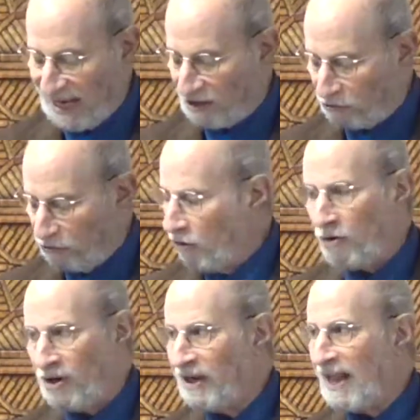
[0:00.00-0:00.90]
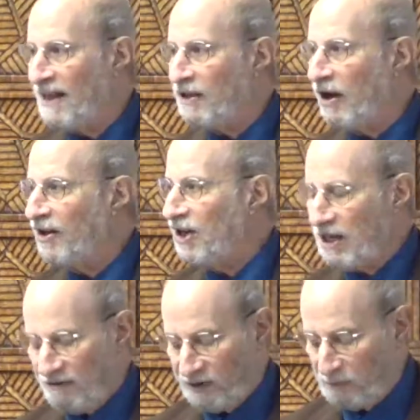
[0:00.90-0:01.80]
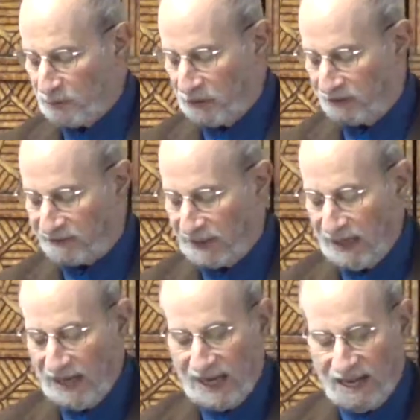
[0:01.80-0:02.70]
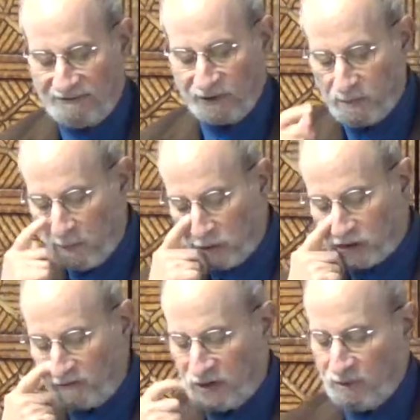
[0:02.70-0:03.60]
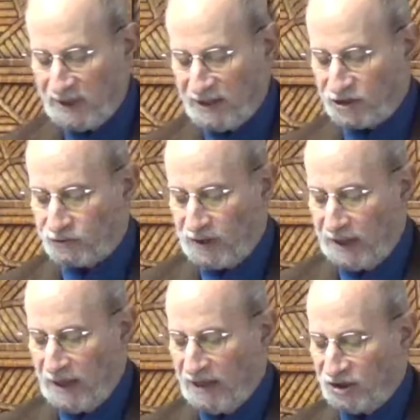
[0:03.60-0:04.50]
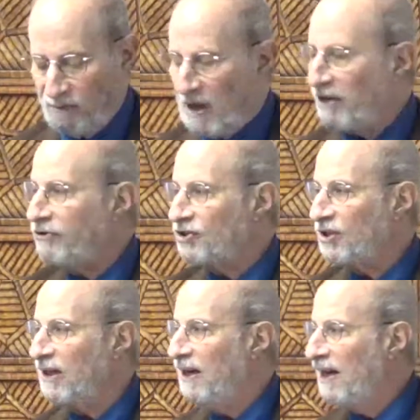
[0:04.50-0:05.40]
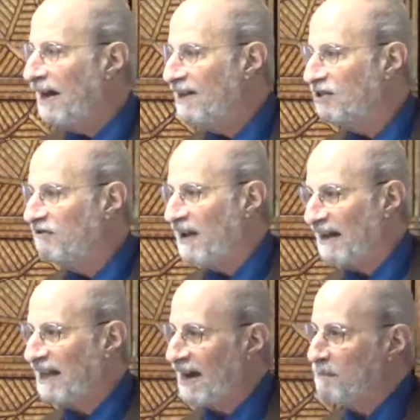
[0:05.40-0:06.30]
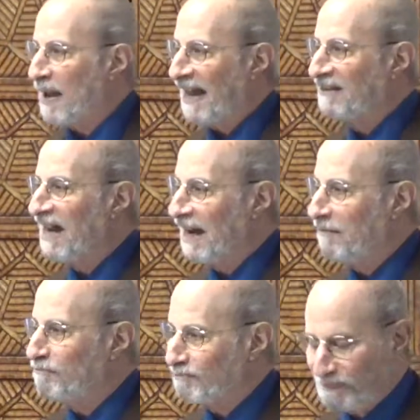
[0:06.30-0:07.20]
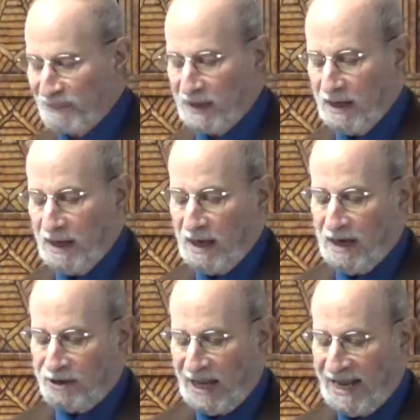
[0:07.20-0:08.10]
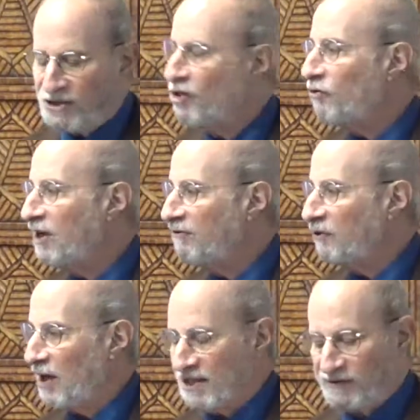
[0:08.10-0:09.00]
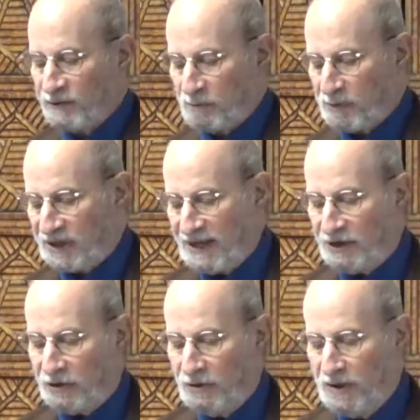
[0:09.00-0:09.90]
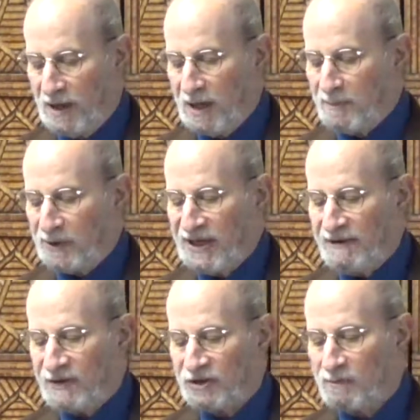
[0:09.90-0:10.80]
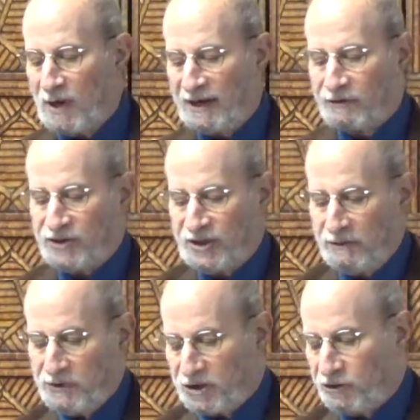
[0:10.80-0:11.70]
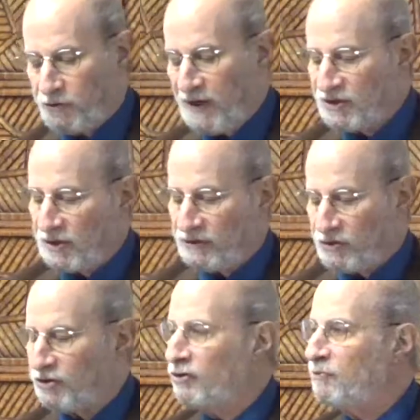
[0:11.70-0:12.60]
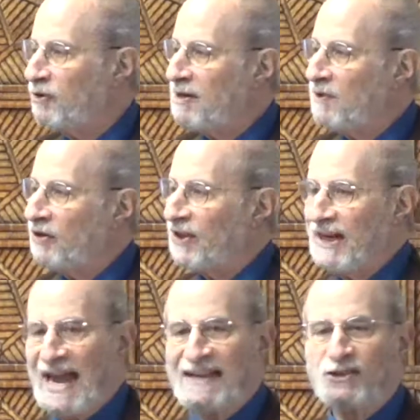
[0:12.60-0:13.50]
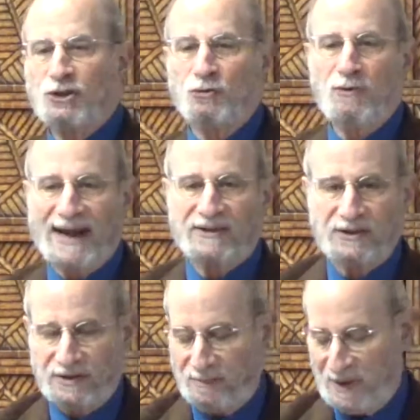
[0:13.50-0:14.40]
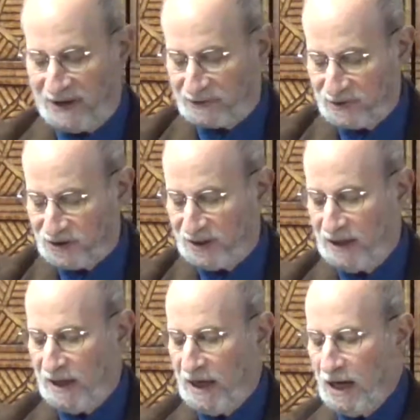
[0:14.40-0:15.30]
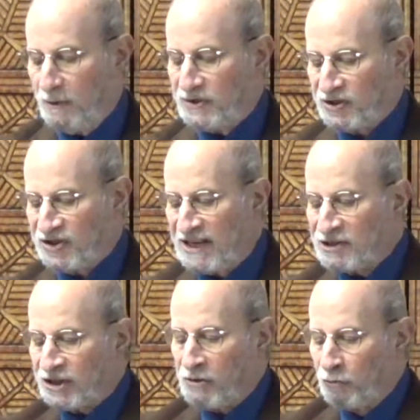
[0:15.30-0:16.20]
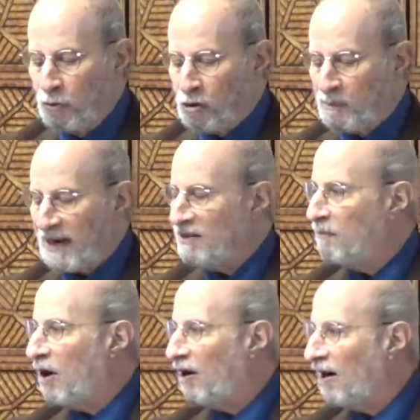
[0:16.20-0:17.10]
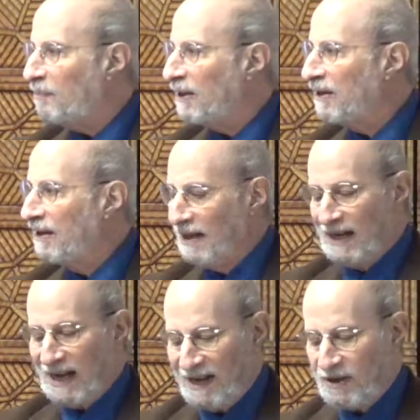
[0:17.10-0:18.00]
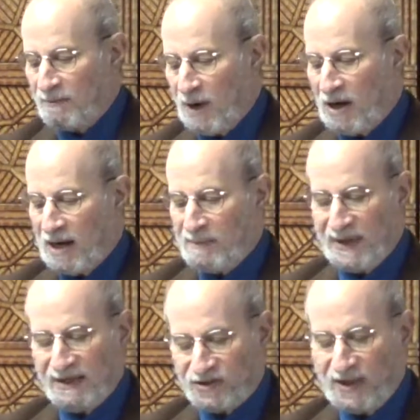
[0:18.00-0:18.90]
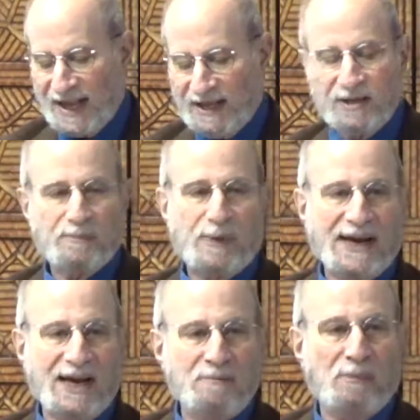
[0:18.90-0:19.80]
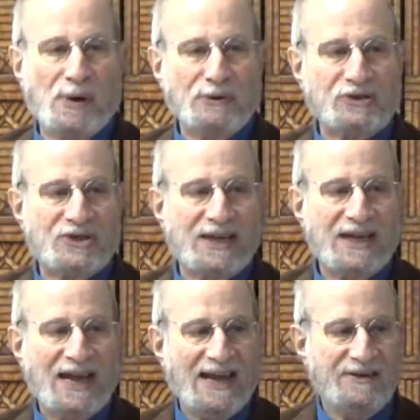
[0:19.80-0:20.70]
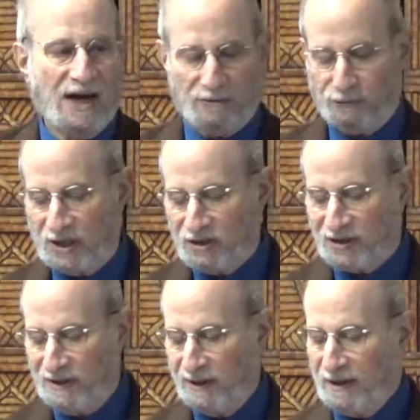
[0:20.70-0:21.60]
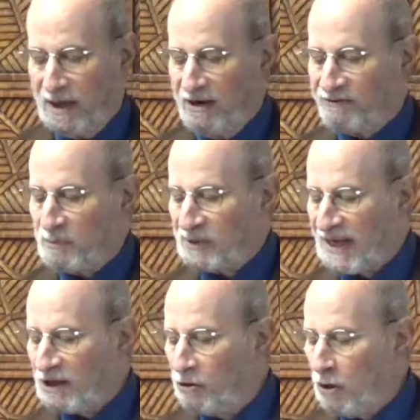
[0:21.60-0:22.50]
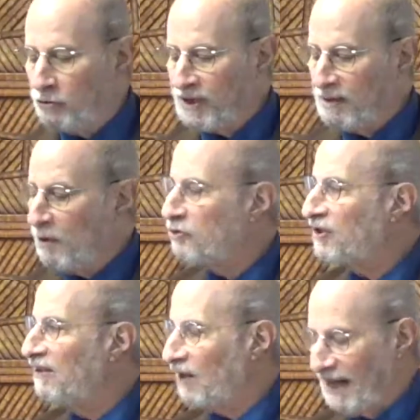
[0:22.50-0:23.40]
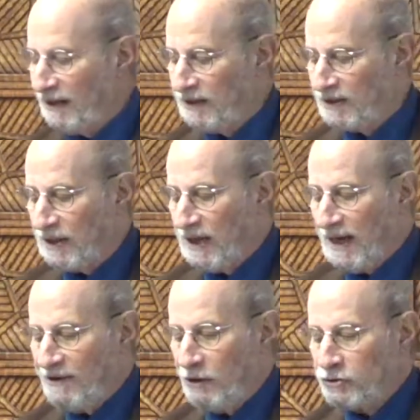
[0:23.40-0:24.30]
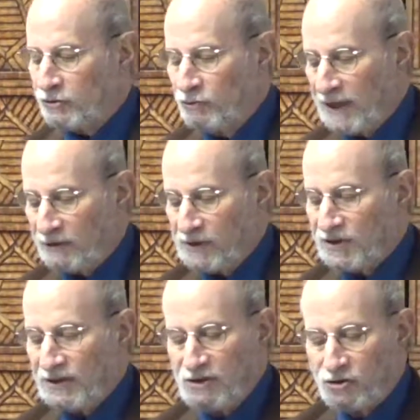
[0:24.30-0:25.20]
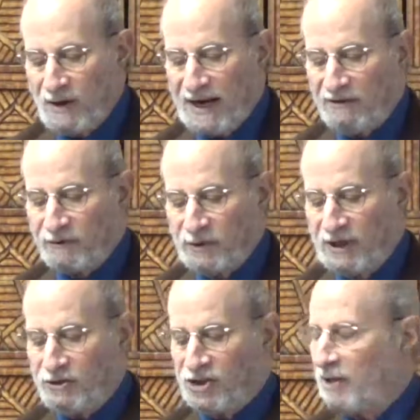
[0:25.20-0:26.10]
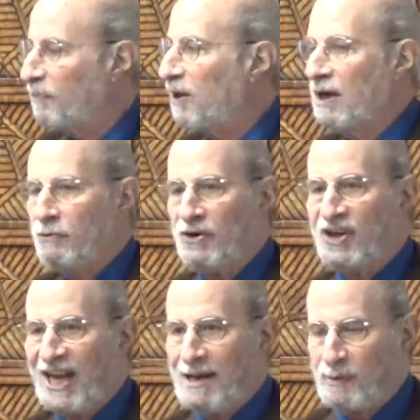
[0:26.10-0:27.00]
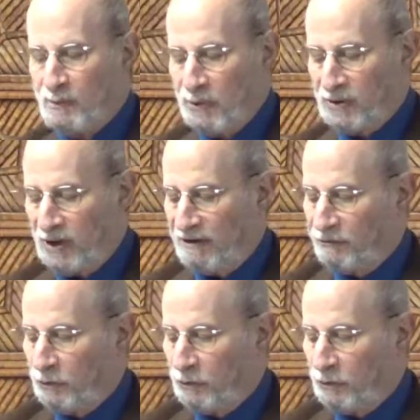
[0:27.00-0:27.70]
had a long and uneven birth, and for the most of human history, democracy has in fact had a bad name. The ancient Greek philosopher Plato believed that democracy, which the Greeks understood primarily as direct democracy, was essentially ruled by the mob, and the mob is led by impulse and not reason. For Plato, only the most enlightened and those rigorously trained for leadership were capable of